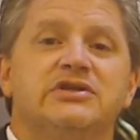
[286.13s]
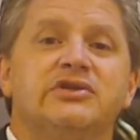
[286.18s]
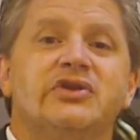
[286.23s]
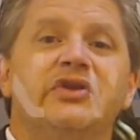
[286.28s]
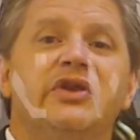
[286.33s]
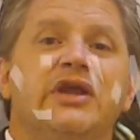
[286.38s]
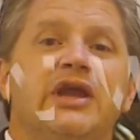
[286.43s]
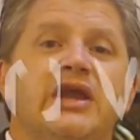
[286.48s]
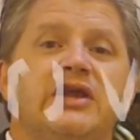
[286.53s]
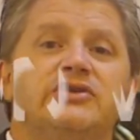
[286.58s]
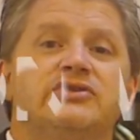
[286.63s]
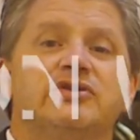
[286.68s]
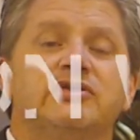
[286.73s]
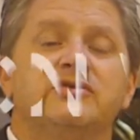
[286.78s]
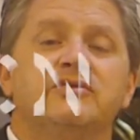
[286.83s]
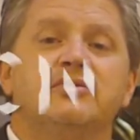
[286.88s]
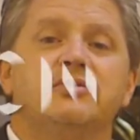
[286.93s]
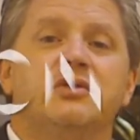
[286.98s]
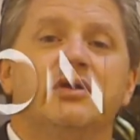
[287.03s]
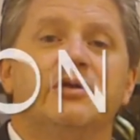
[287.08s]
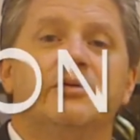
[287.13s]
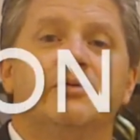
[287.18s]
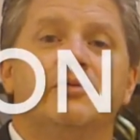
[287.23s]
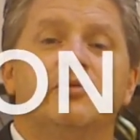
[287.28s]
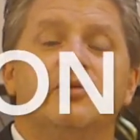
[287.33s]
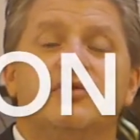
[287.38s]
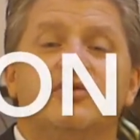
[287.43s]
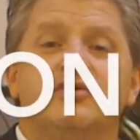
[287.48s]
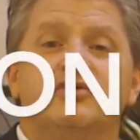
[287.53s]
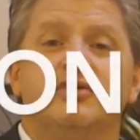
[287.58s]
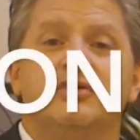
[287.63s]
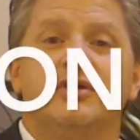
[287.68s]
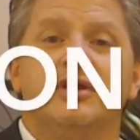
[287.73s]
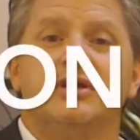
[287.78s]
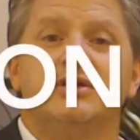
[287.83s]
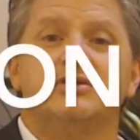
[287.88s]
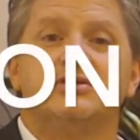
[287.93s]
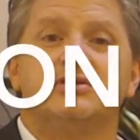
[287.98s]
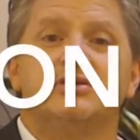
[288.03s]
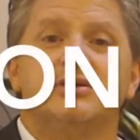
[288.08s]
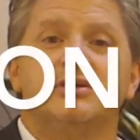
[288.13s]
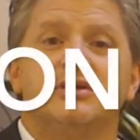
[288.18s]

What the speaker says: litigation with attorneys.